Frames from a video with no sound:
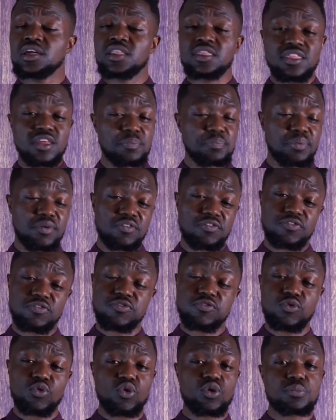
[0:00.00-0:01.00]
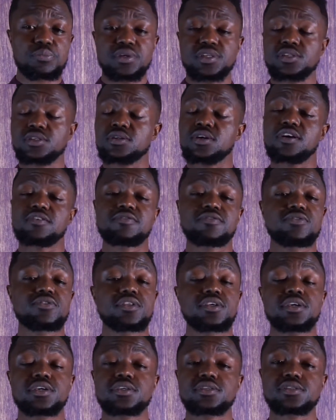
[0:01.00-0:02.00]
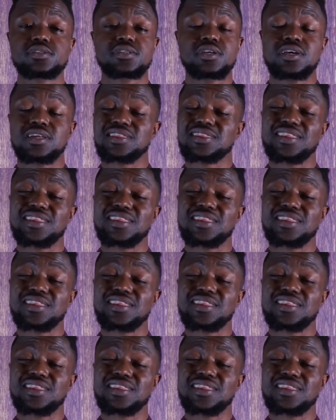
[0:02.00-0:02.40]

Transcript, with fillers: The performance of this,